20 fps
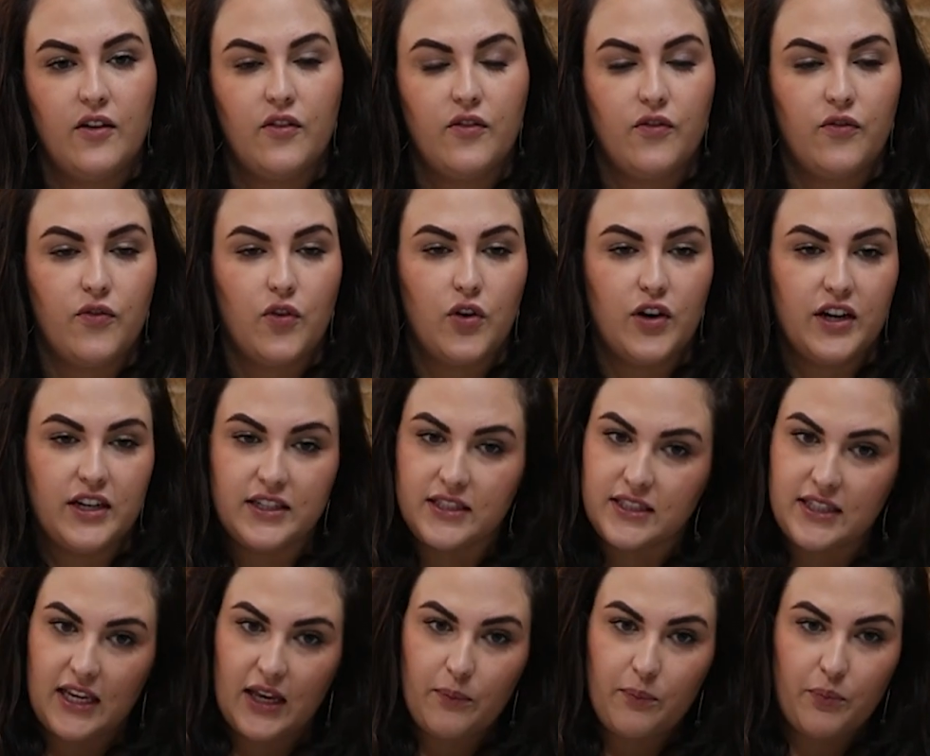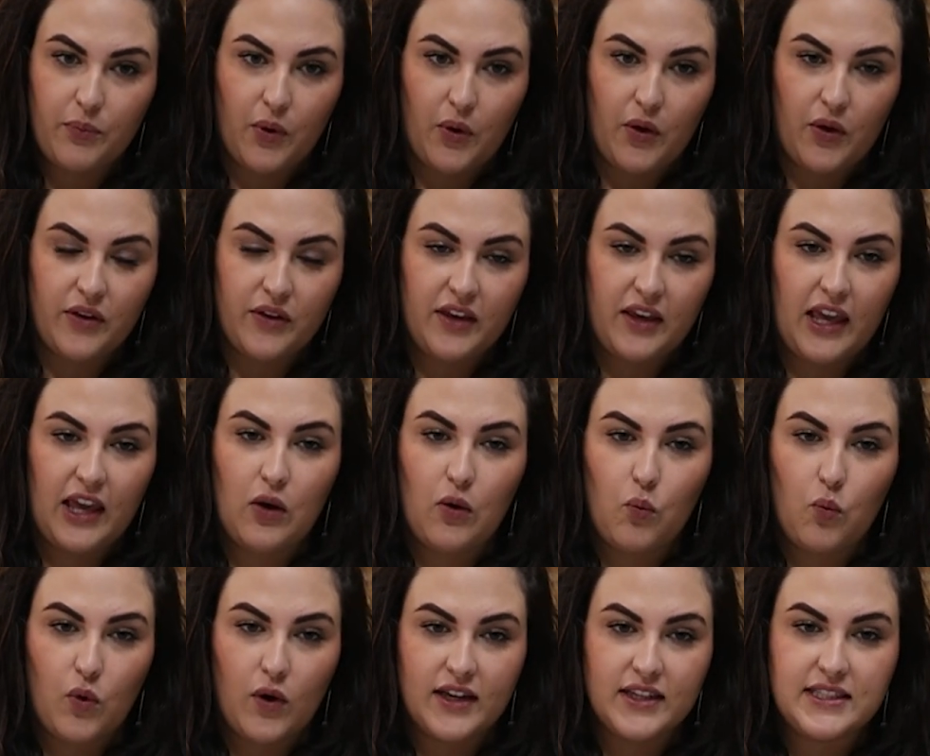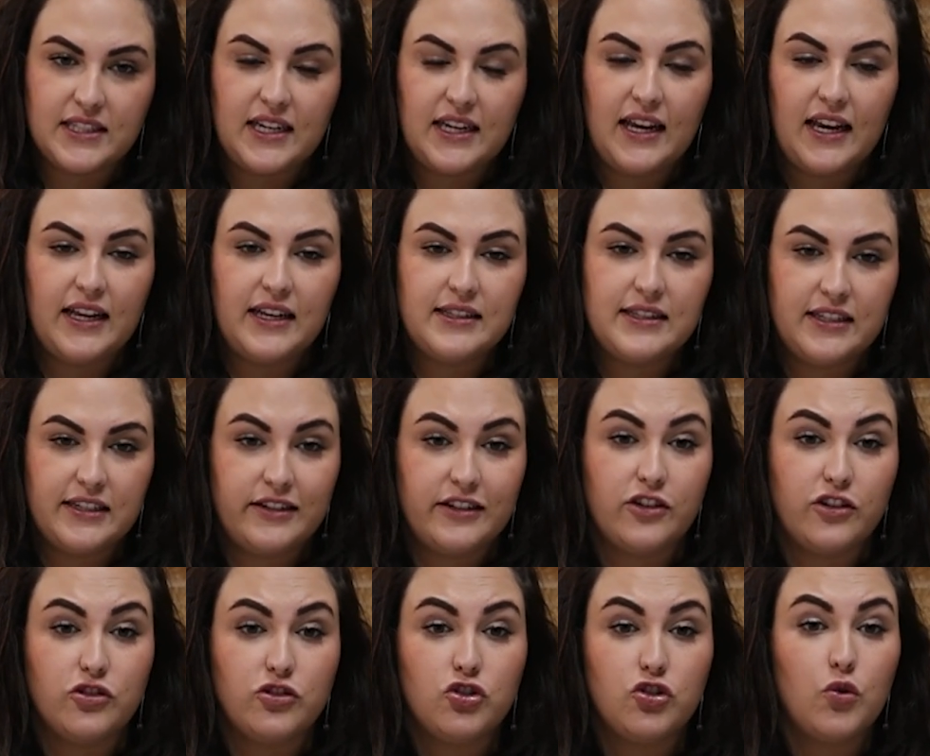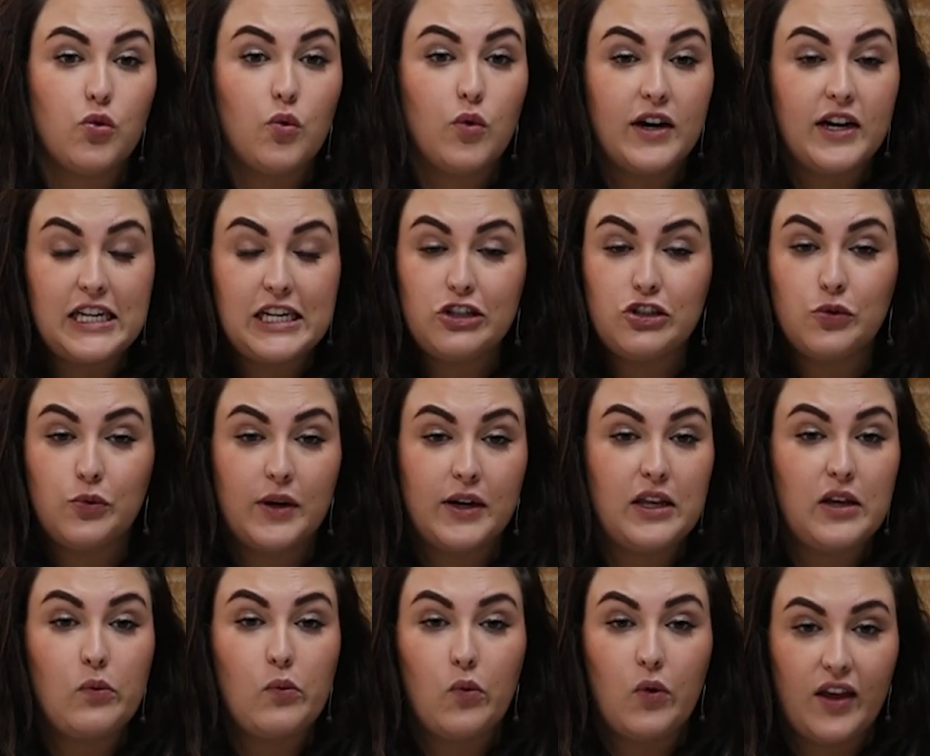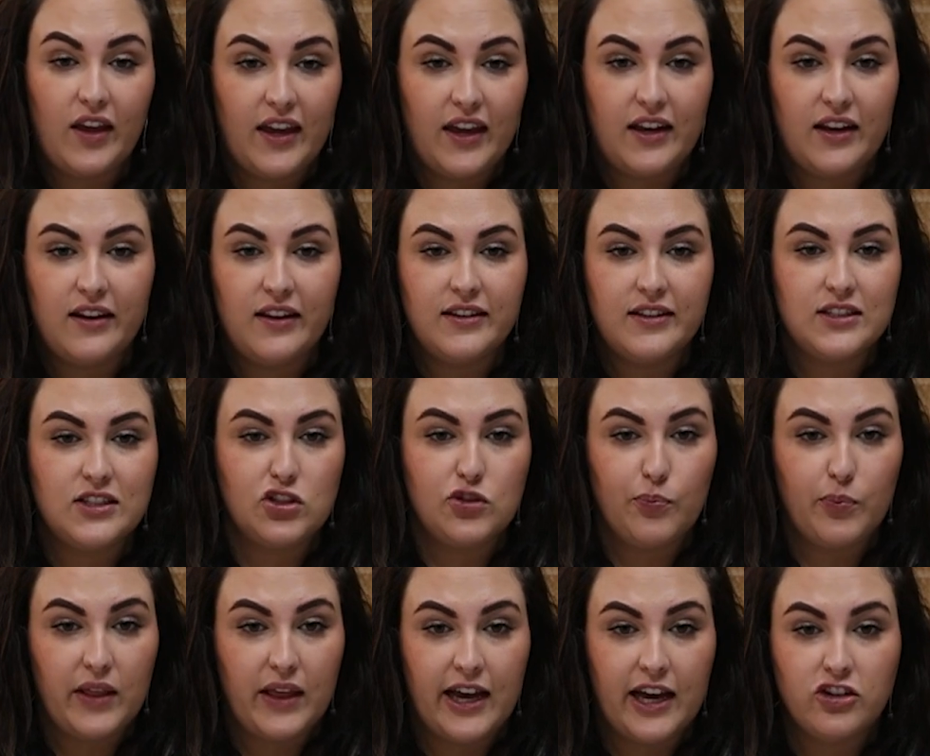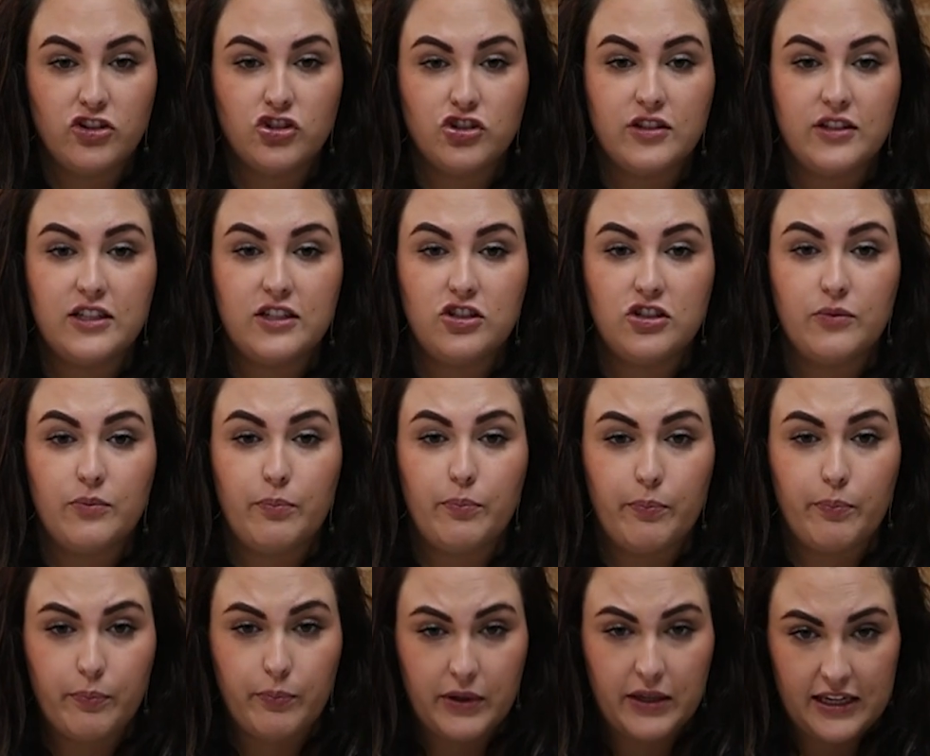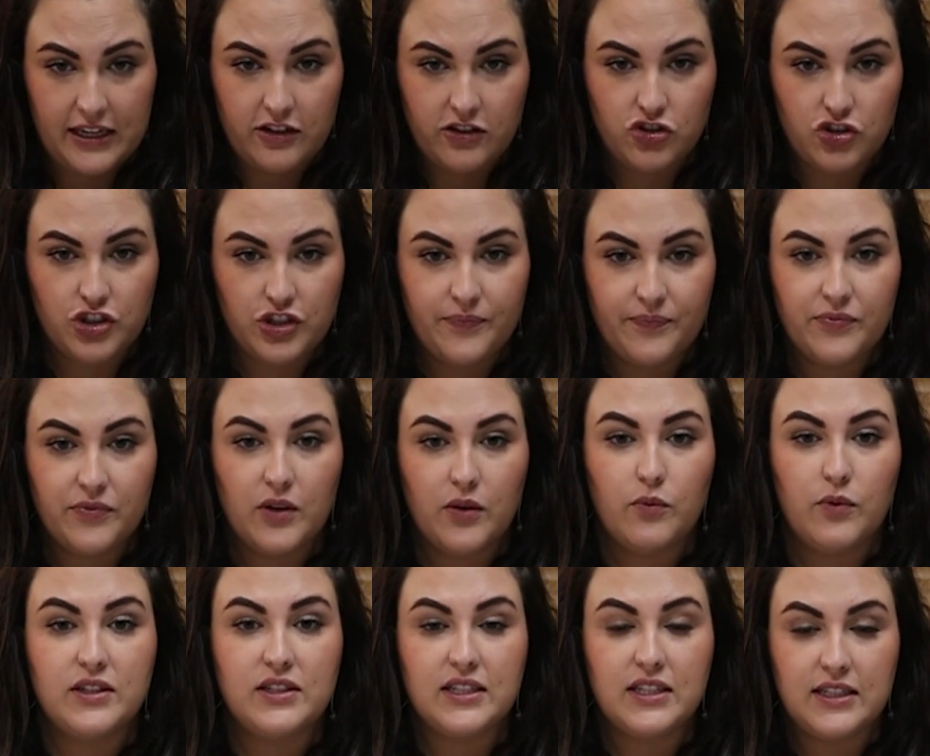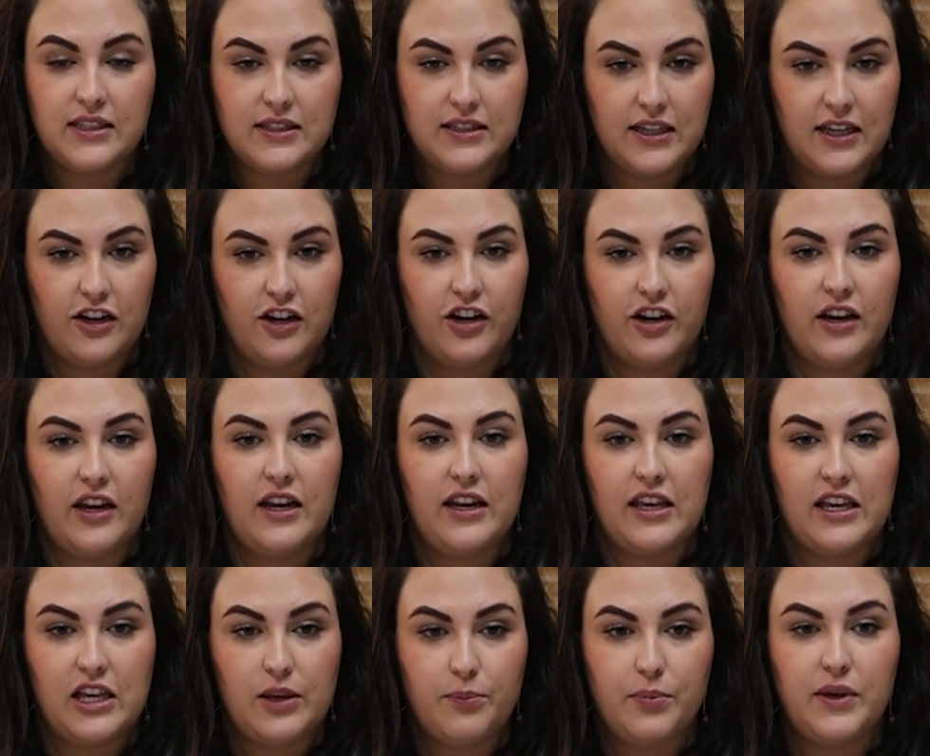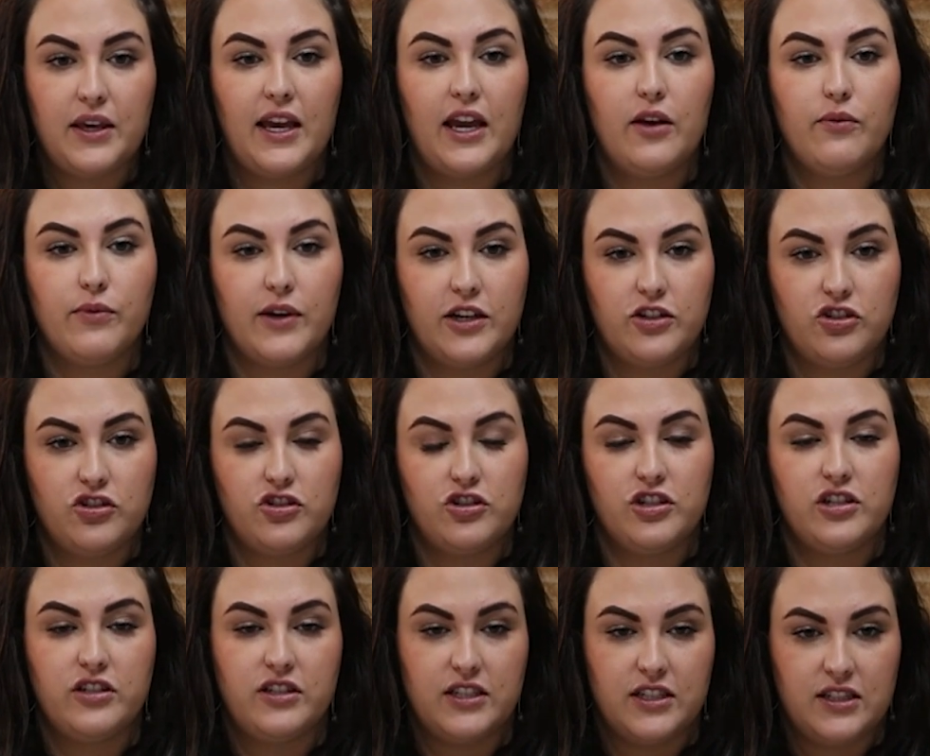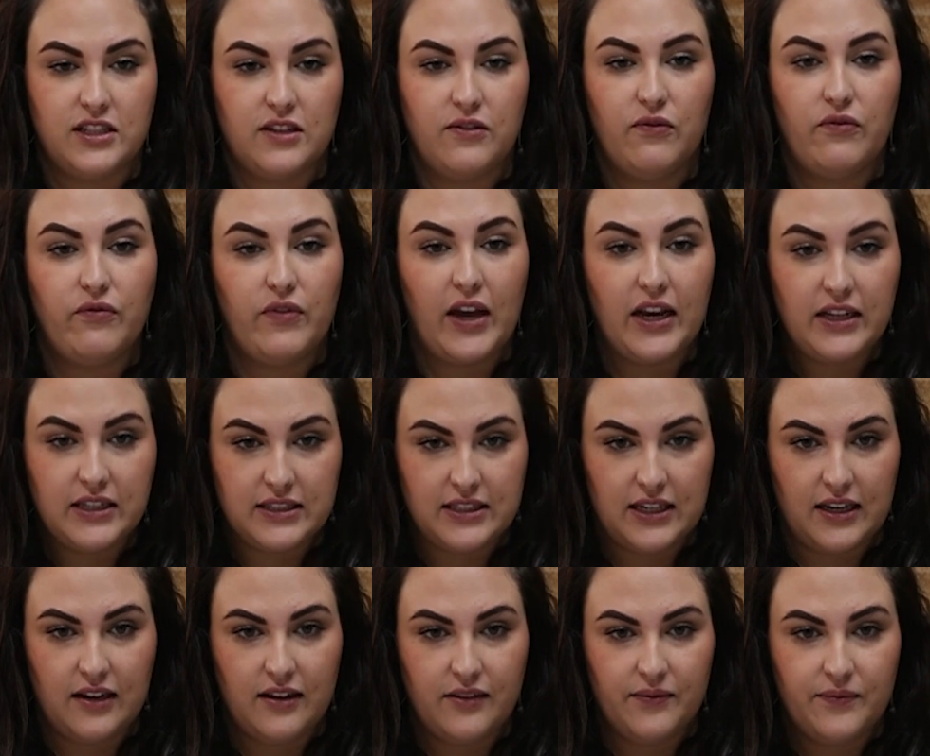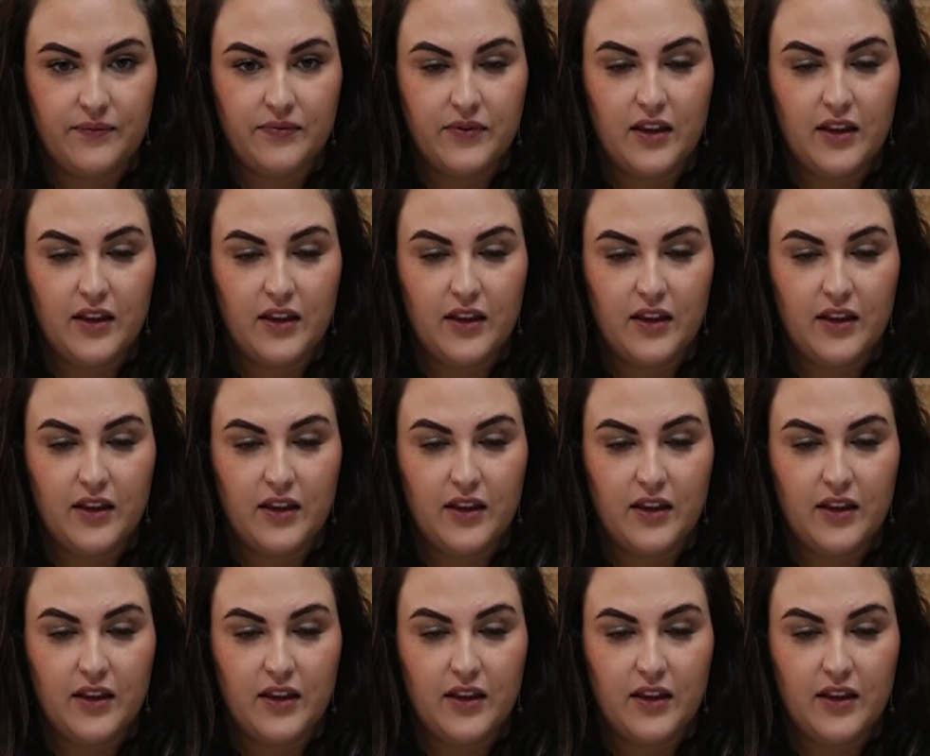For example, it wasn't until 2021 splashless bleach was considered an EPA-registered disinfectant,